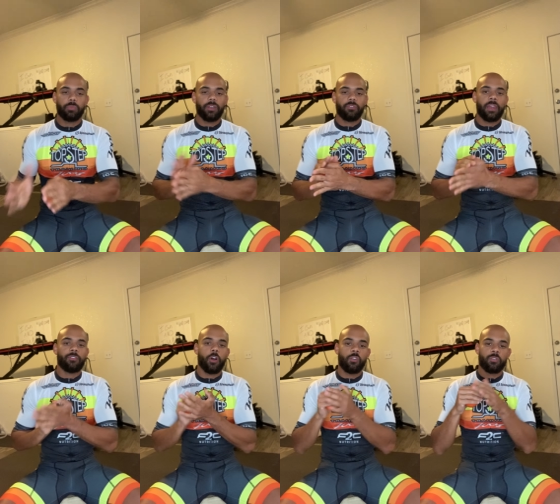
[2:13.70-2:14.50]
but if you have
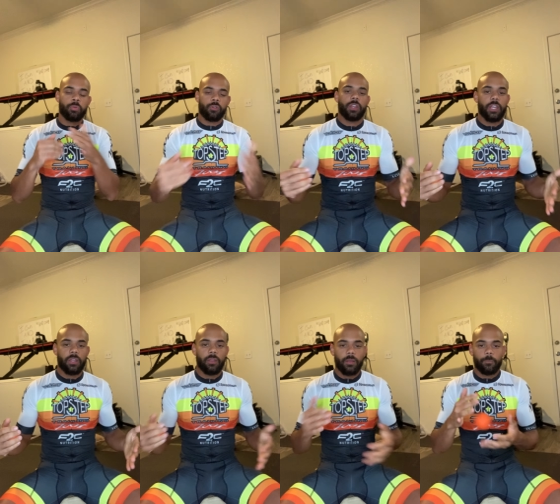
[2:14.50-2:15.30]

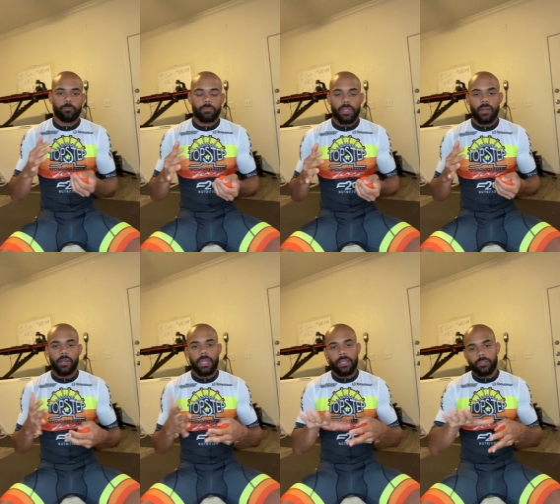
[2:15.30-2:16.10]
overpronated
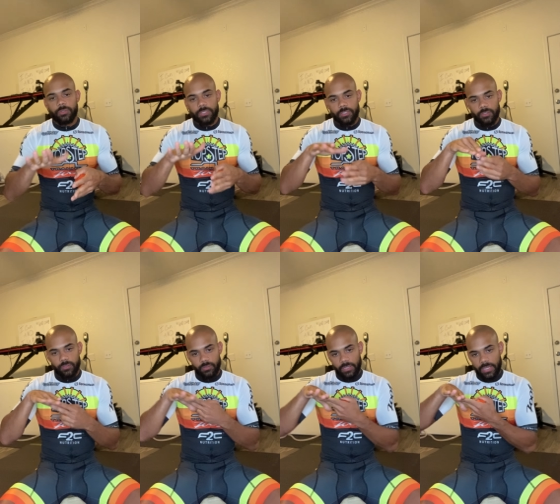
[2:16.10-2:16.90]
ankles and
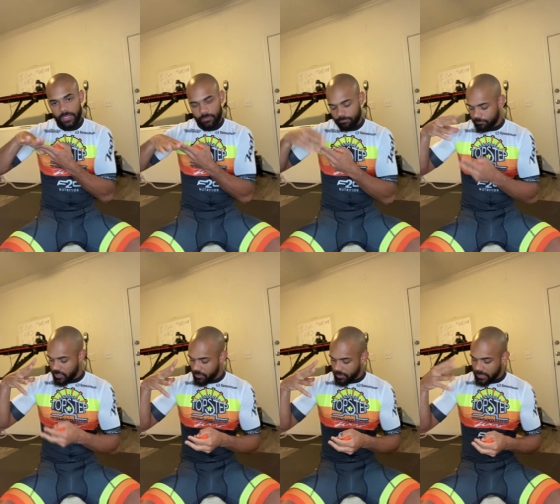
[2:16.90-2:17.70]

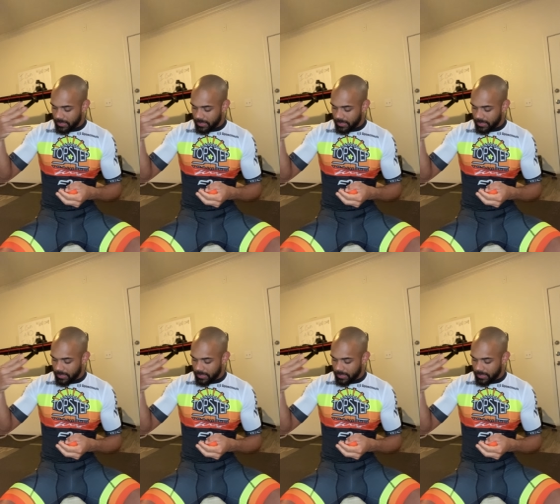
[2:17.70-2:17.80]
your